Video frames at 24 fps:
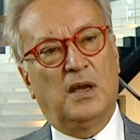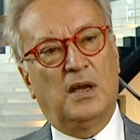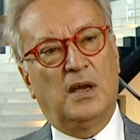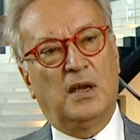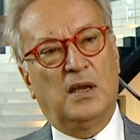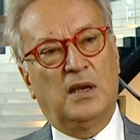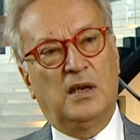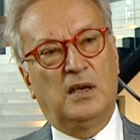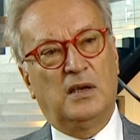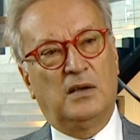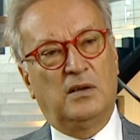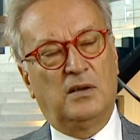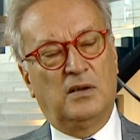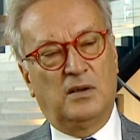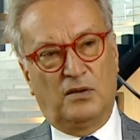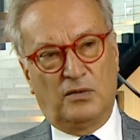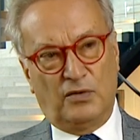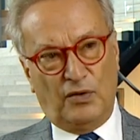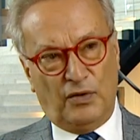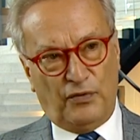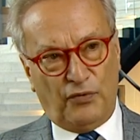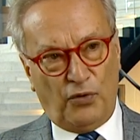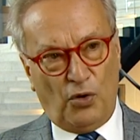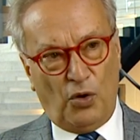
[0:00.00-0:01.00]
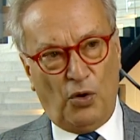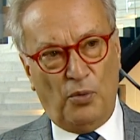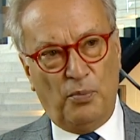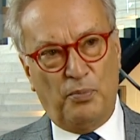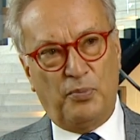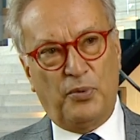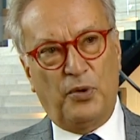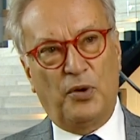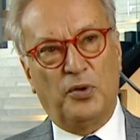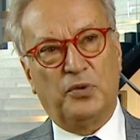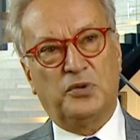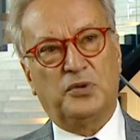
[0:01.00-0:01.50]
in the reform
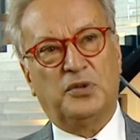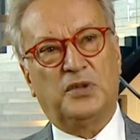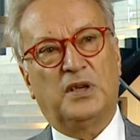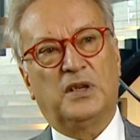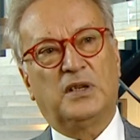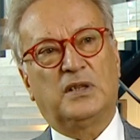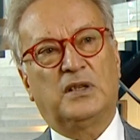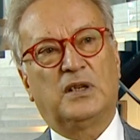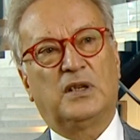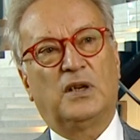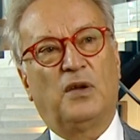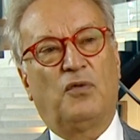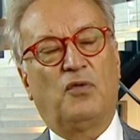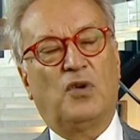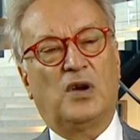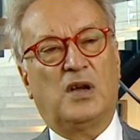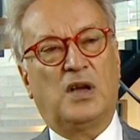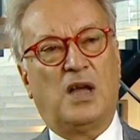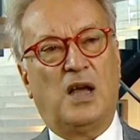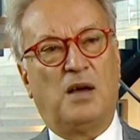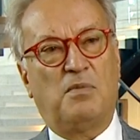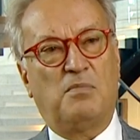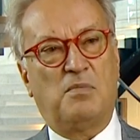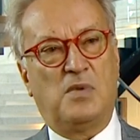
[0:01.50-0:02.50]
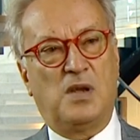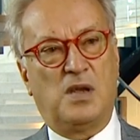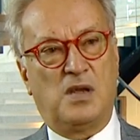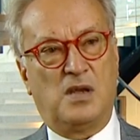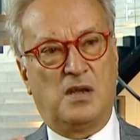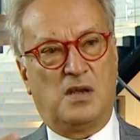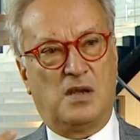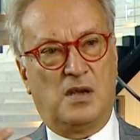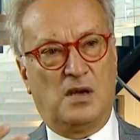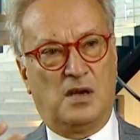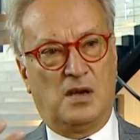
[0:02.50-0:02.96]
process, in overcoming